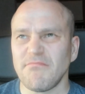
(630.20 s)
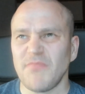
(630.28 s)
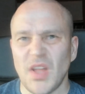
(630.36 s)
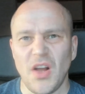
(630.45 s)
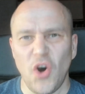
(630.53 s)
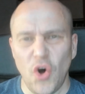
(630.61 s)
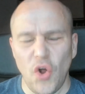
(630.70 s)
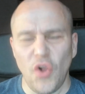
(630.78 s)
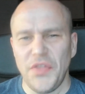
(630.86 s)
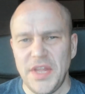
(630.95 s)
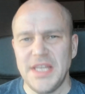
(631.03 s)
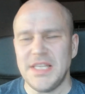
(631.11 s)
all
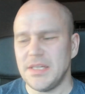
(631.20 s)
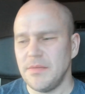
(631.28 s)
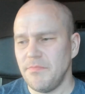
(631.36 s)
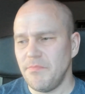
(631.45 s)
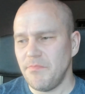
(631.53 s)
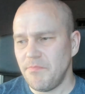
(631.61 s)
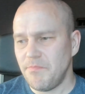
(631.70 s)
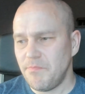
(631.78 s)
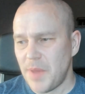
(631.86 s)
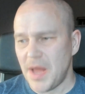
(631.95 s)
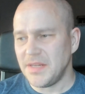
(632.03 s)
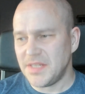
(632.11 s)
these
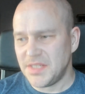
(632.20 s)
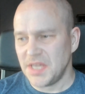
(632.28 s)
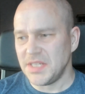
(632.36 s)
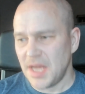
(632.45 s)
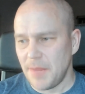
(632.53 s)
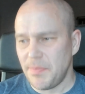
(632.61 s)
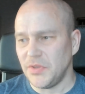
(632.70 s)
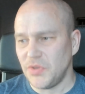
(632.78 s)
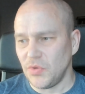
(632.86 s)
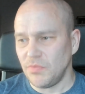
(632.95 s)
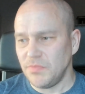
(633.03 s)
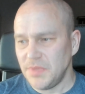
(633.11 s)
bands just happen
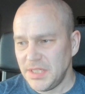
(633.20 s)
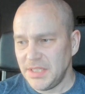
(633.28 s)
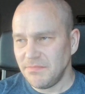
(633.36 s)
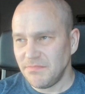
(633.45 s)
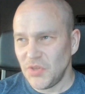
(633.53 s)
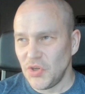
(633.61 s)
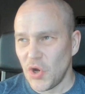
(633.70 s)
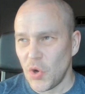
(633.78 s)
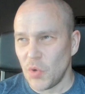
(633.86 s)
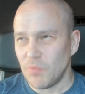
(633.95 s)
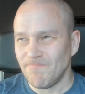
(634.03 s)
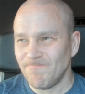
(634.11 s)
to, you
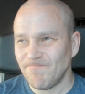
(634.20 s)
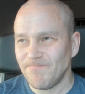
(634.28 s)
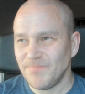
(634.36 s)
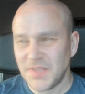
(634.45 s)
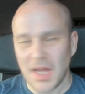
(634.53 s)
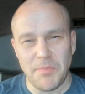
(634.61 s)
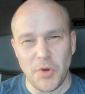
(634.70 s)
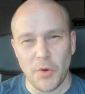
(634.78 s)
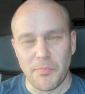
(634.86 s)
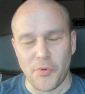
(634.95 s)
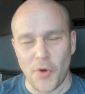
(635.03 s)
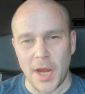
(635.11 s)
know, tap your
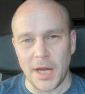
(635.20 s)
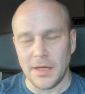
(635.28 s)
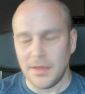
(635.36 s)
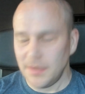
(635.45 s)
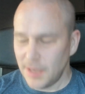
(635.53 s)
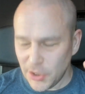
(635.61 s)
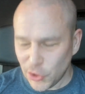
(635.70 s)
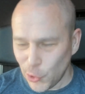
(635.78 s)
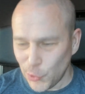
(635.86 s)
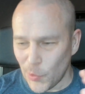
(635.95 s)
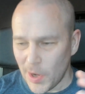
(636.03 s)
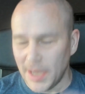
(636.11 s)
brain in a good
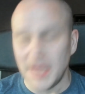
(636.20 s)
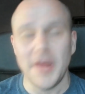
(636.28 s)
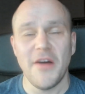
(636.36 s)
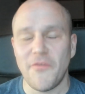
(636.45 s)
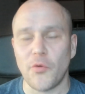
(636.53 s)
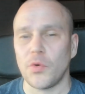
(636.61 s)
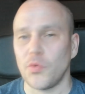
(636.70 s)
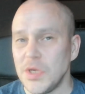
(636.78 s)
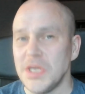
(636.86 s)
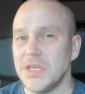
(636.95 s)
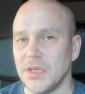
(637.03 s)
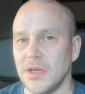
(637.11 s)
way for a
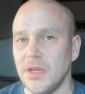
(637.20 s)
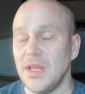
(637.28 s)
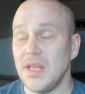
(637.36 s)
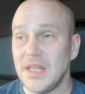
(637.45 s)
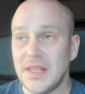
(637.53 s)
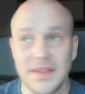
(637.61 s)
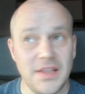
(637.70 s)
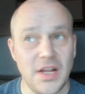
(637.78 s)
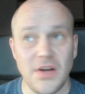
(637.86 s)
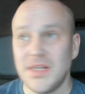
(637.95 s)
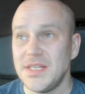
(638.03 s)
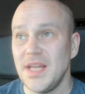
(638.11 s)
reason. There
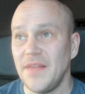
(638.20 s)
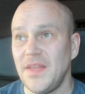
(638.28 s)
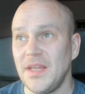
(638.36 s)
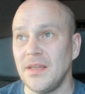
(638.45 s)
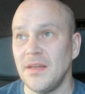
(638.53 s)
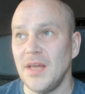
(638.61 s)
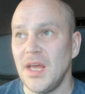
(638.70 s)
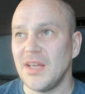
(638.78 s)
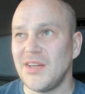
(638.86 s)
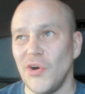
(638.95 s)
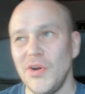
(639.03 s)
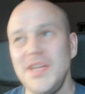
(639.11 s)
is nothing
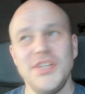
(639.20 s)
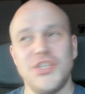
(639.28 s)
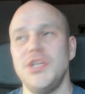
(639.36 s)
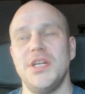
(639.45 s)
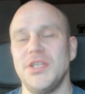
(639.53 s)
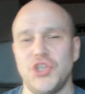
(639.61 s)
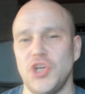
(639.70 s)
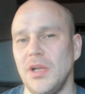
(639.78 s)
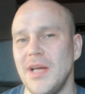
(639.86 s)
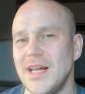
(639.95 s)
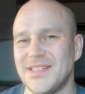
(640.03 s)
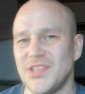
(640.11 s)
coincidental
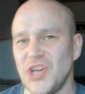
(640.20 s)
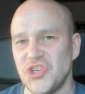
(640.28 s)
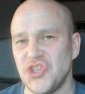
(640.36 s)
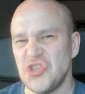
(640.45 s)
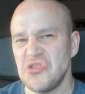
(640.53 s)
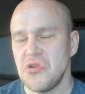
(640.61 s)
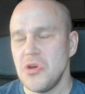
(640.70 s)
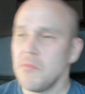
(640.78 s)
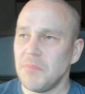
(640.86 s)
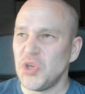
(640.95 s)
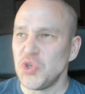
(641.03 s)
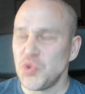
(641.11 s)
as such,
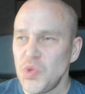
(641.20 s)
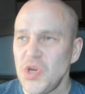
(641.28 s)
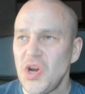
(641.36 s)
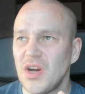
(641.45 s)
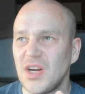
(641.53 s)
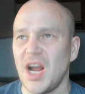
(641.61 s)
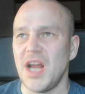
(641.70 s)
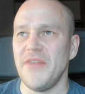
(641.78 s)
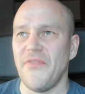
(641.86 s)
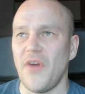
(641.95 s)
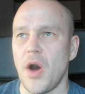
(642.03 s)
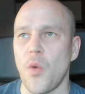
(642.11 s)
because we are kind
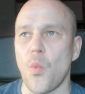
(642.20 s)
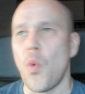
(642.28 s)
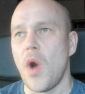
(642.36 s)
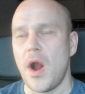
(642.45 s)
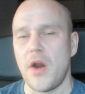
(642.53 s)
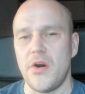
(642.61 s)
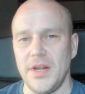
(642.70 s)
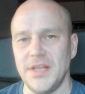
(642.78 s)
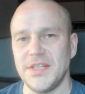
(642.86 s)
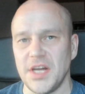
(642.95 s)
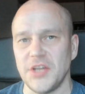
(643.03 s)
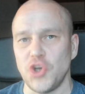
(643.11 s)
of uh, wired in
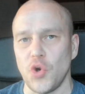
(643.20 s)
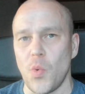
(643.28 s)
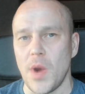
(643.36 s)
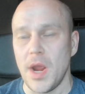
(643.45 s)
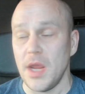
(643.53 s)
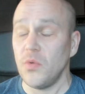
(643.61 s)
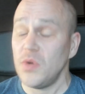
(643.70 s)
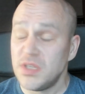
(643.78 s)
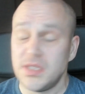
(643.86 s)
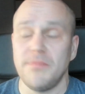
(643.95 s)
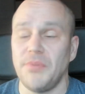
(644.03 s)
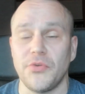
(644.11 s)
such a way. We're
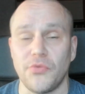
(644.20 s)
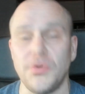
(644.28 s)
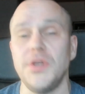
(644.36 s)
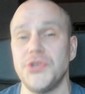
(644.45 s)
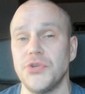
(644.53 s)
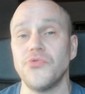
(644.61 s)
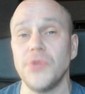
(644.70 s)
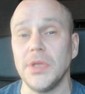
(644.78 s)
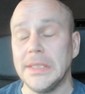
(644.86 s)
simple creatures, really.